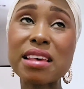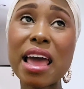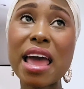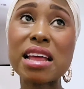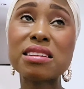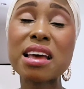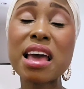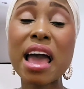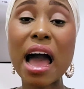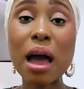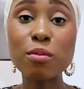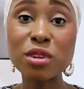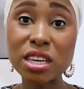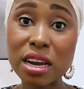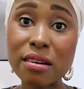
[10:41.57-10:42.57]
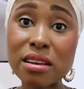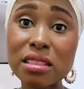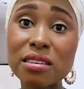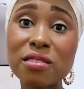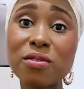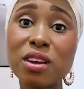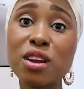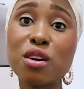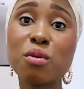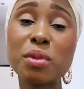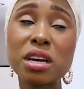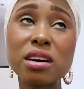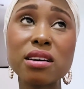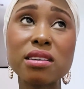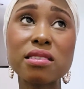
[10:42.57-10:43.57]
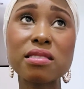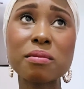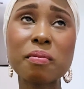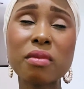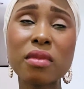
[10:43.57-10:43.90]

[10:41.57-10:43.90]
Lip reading: And I'm sharing this video because